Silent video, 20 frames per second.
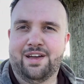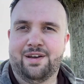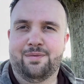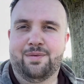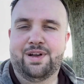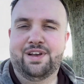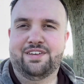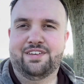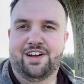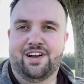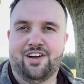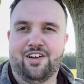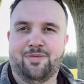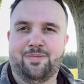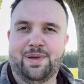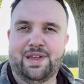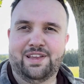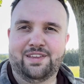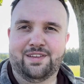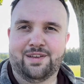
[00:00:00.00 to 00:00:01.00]
which I've
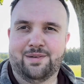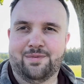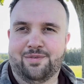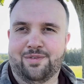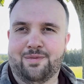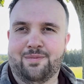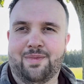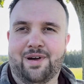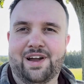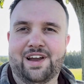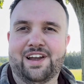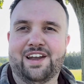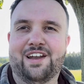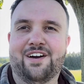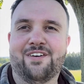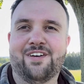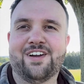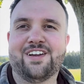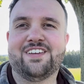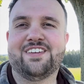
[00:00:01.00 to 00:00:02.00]
picked up from Mike
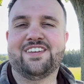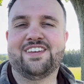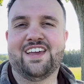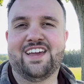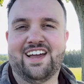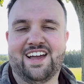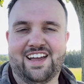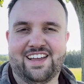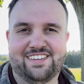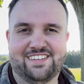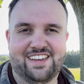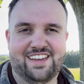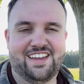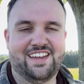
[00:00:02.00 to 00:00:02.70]
Norris as